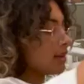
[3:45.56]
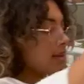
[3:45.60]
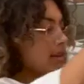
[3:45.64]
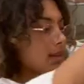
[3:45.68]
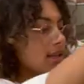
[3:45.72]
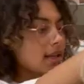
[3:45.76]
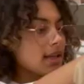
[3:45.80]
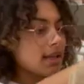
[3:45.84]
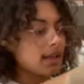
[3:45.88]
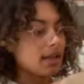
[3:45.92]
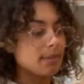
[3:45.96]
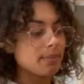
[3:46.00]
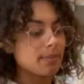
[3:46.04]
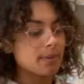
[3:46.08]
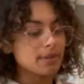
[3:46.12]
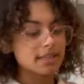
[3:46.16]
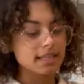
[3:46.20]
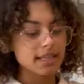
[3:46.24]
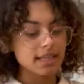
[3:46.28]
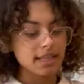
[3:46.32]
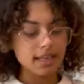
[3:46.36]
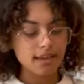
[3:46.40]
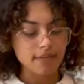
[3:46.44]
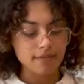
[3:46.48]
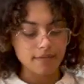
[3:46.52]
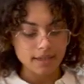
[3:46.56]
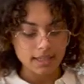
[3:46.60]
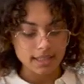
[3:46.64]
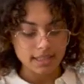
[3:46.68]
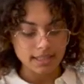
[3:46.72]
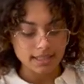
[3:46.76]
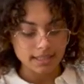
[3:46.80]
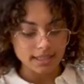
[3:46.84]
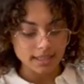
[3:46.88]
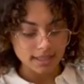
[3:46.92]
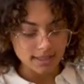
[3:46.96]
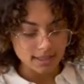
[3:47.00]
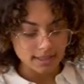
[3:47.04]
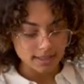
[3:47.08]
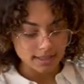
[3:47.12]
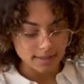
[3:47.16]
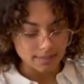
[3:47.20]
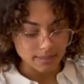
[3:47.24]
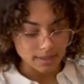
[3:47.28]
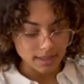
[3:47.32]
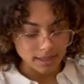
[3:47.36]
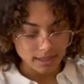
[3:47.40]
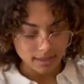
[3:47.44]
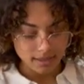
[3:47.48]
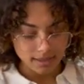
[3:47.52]
the Bottega Veneta dust
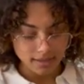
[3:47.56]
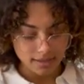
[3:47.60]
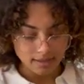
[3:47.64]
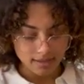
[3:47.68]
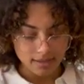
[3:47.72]
bag,